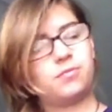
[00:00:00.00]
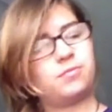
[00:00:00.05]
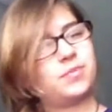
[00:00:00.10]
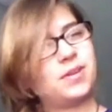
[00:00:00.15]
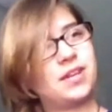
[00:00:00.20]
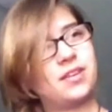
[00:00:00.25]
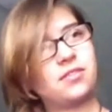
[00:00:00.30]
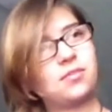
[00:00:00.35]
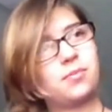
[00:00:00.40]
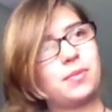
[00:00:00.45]

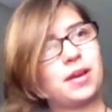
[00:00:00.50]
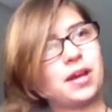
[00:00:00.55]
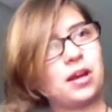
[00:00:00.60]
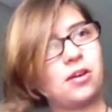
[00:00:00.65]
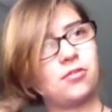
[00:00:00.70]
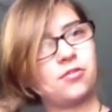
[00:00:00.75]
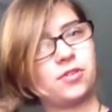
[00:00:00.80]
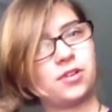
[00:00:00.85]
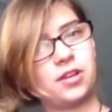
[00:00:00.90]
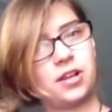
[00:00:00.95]
picks my
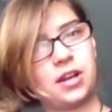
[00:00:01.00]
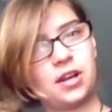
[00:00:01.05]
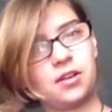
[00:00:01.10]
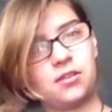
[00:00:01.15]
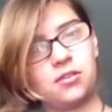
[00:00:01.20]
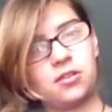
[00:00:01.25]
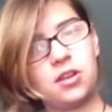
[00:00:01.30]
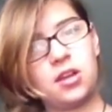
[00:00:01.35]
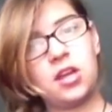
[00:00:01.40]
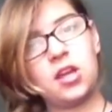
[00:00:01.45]
outfit
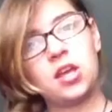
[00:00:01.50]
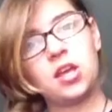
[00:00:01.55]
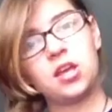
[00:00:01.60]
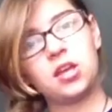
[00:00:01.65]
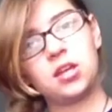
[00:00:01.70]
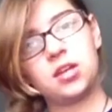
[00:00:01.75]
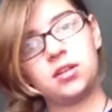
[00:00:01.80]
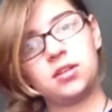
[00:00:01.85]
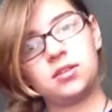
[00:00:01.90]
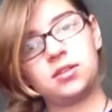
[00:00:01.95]
out
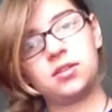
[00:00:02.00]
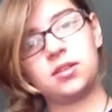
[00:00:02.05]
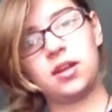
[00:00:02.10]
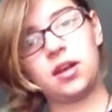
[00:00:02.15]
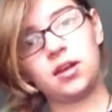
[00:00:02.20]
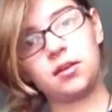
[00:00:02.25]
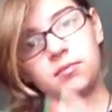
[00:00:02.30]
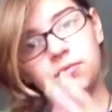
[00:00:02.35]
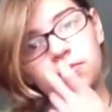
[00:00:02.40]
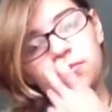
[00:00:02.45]

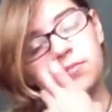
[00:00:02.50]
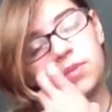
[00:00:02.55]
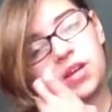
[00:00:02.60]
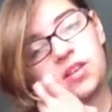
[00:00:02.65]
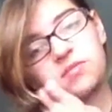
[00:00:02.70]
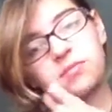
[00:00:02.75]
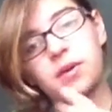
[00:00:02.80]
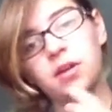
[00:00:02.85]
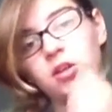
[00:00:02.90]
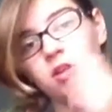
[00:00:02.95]
today,
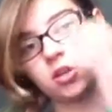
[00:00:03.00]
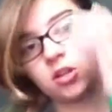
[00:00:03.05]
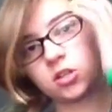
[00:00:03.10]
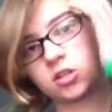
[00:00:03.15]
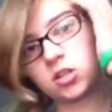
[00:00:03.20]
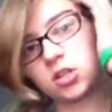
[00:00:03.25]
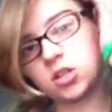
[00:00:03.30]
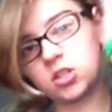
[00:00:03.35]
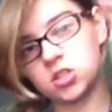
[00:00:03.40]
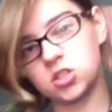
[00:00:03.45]
picks my look.
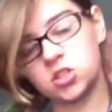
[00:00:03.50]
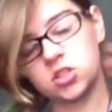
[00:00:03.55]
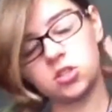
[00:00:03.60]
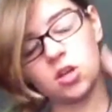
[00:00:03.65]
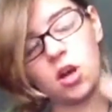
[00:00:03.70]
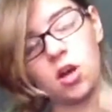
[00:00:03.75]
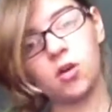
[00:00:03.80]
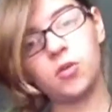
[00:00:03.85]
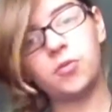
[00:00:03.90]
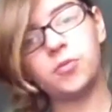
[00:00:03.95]

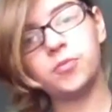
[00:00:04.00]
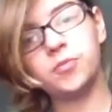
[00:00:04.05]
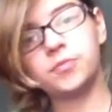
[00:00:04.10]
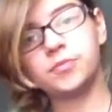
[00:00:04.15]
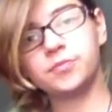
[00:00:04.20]
So,